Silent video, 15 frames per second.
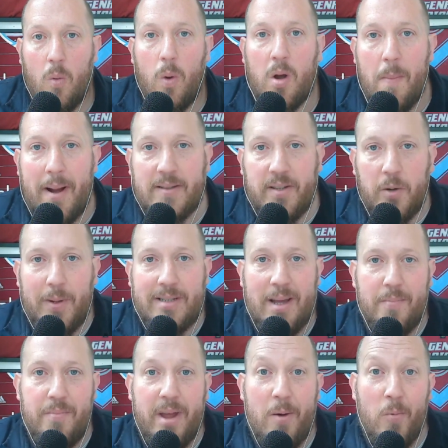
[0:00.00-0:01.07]
Welcome back to the West
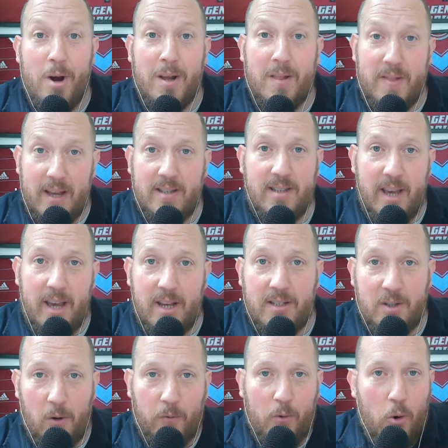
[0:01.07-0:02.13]
Ham Network. This
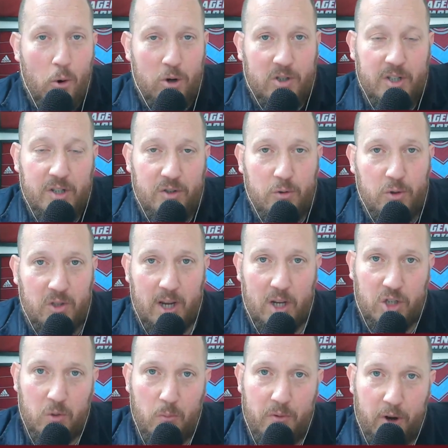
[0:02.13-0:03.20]
is, of course, in
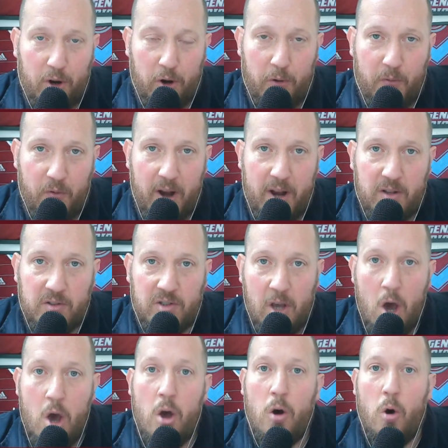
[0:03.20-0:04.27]
association with our good
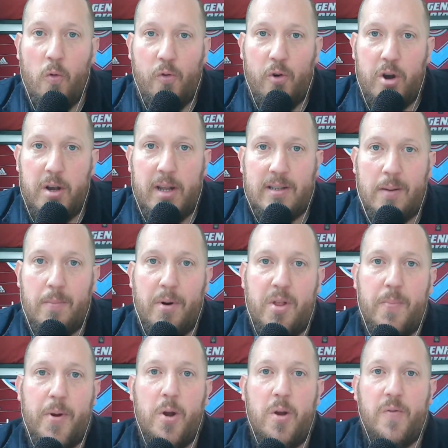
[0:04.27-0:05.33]
friends over at Knees Up
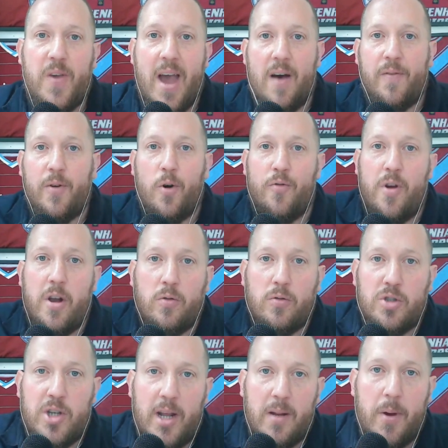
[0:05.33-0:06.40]
Mother Brown. If you haven't already,
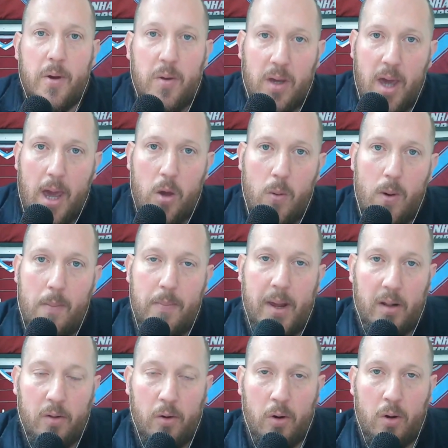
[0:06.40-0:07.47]
go and check them out,
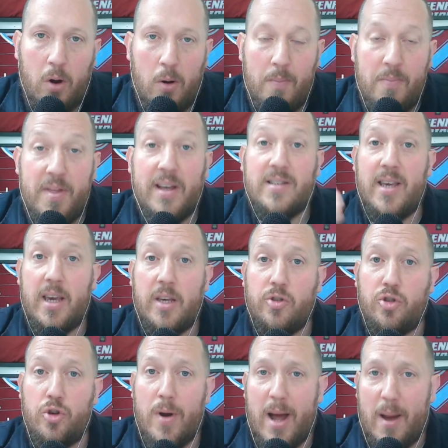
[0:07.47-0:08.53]
kumb.com. This
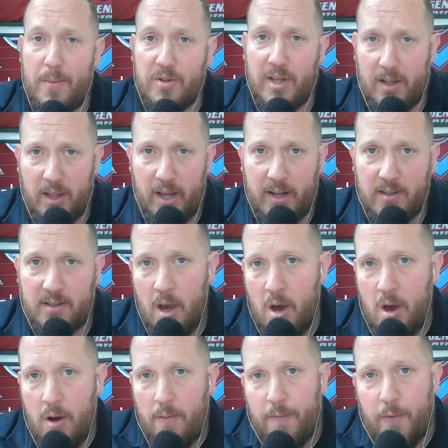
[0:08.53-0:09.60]
is your Hammers headlines
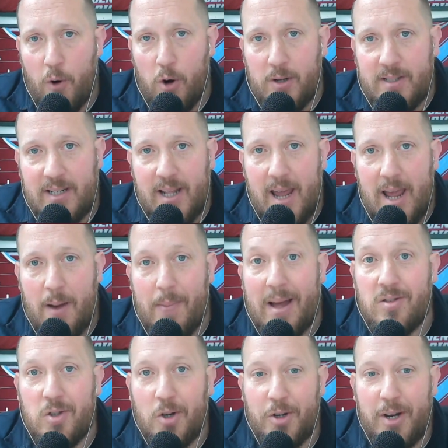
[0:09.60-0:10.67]
for today.
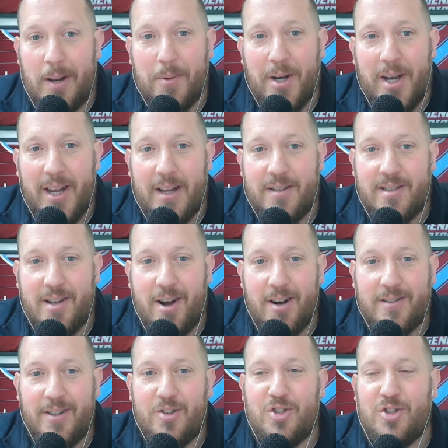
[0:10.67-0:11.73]
I'm Anton, and I'm going to get
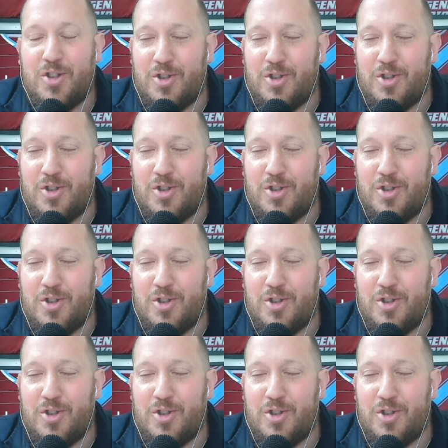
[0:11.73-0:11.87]
started